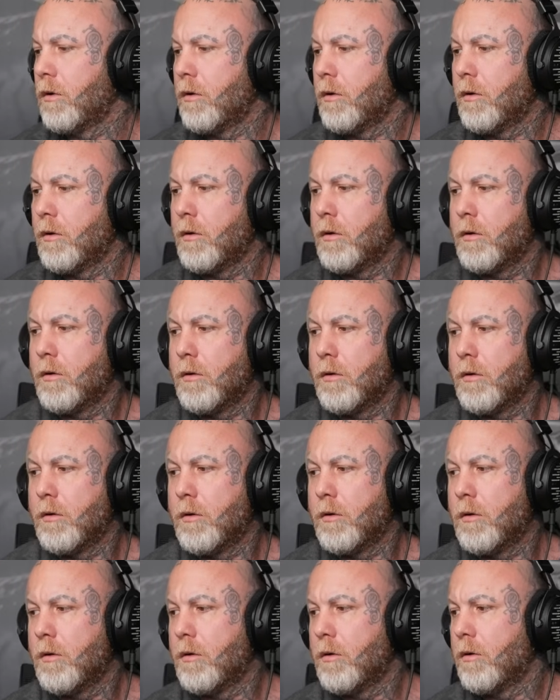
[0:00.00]

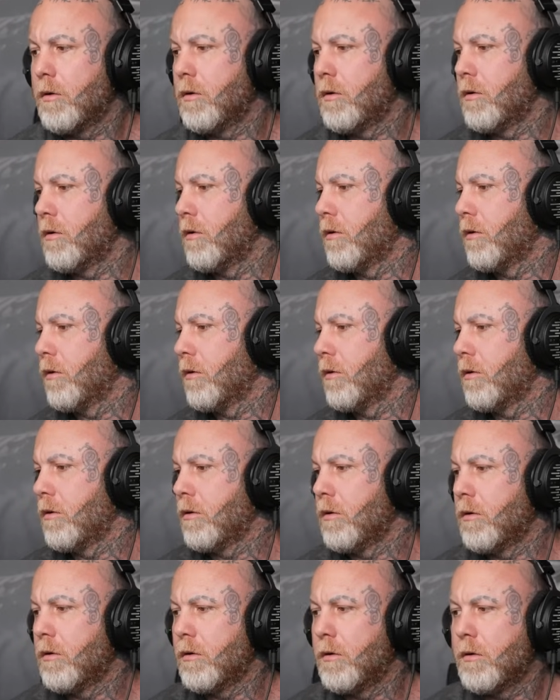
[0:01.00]

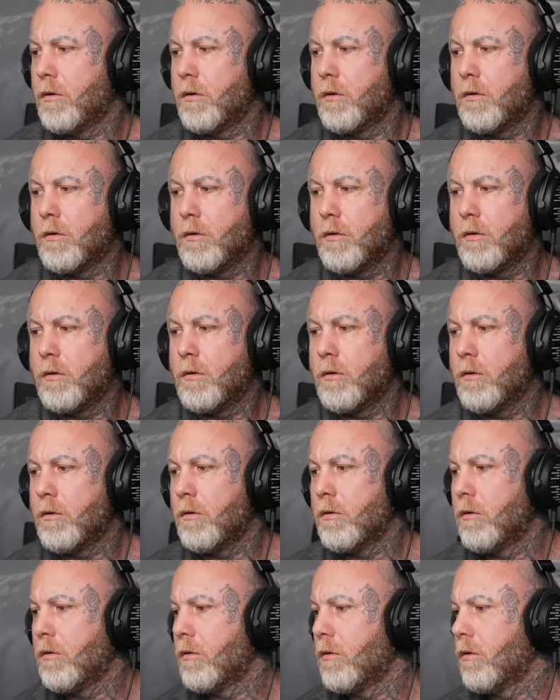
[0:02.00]

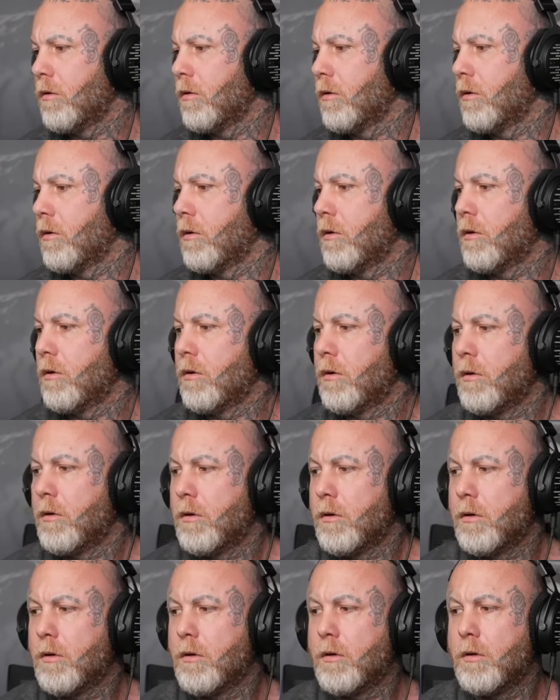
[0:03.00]

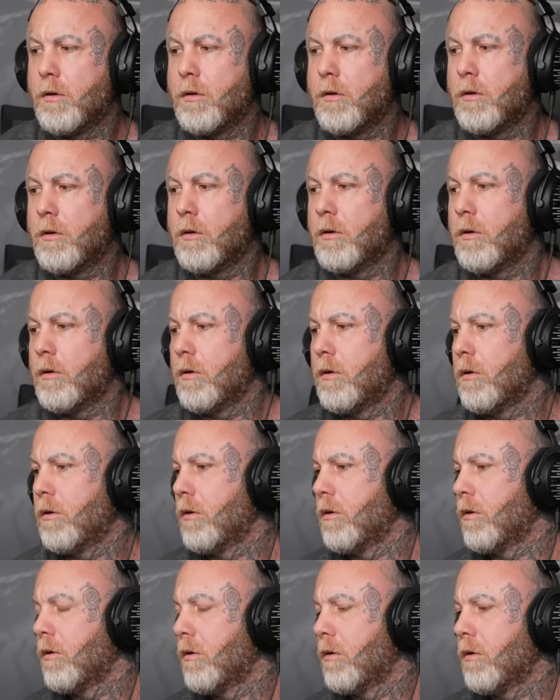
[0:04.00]

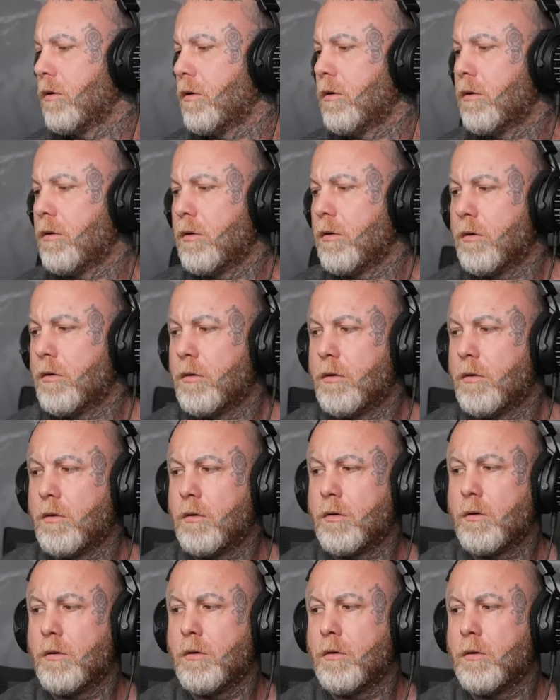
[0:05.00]

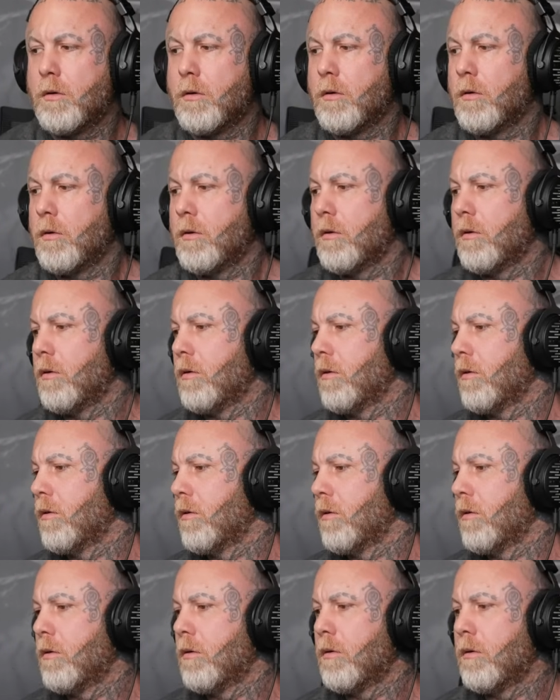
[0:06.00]
[no speech]